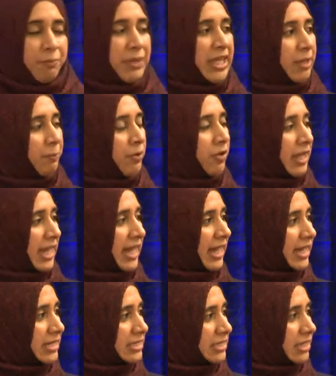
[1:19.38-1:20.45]
People
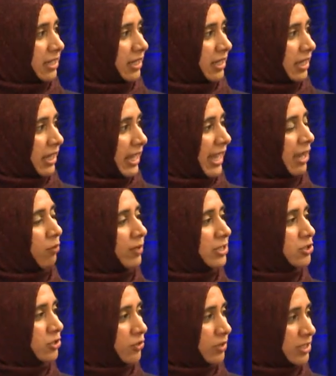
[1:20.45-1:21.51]
ask how we
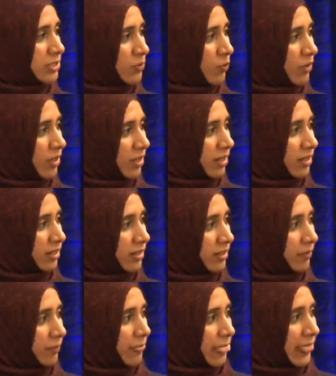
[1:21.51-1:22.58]
do this work.
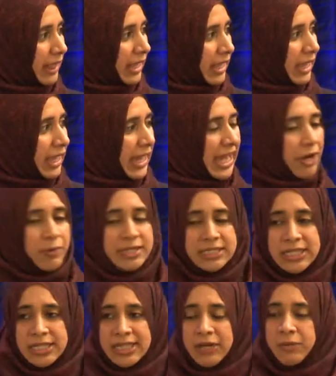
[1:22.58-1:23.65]
How is
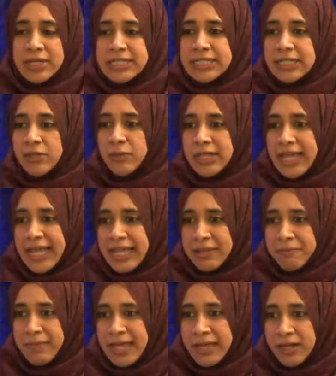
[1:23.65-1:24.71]
it that we deal with
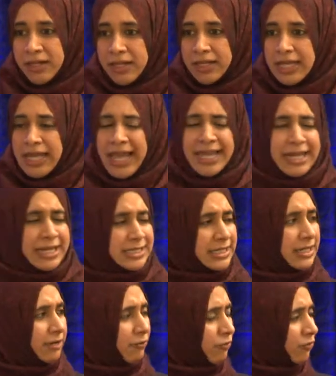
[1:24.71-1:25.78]
hate mail? And
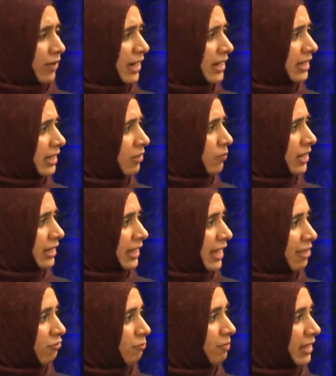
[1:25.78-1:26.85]
isn't it frightening when the
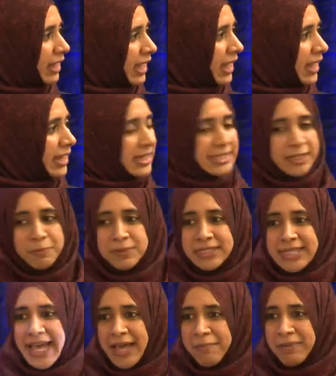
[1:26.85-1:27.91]
FBI is
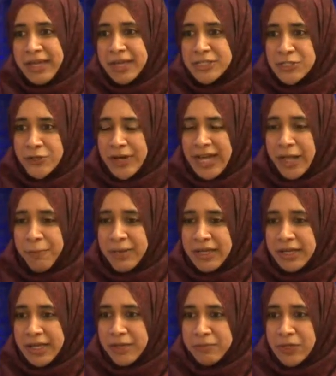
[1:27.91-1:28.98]
upset because you're
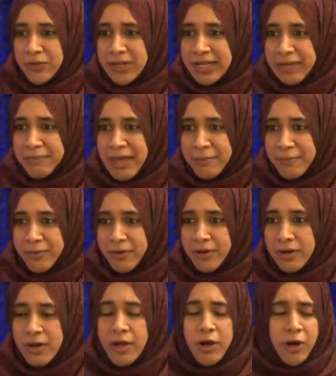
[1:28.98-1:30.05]
helping a community member?
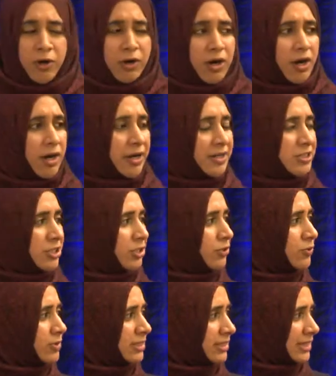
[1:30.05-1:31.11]
Or aren't
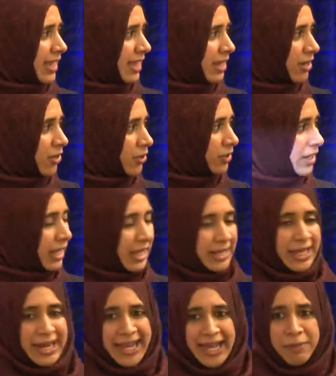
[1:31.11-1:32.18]
you scared
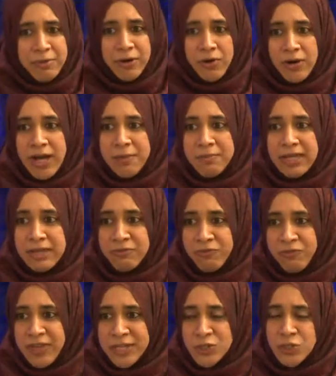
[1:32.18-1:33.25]
that Abercrombie
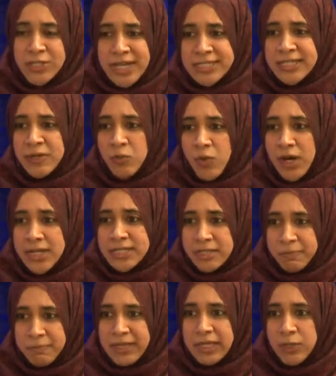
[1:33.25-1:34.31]
& Fitch doesn't want to
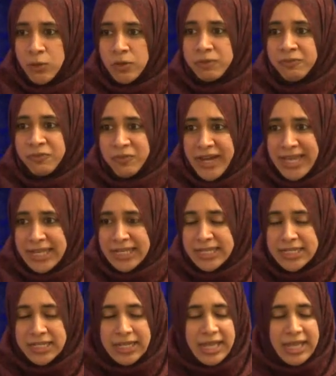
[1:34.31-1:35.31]
be your friend?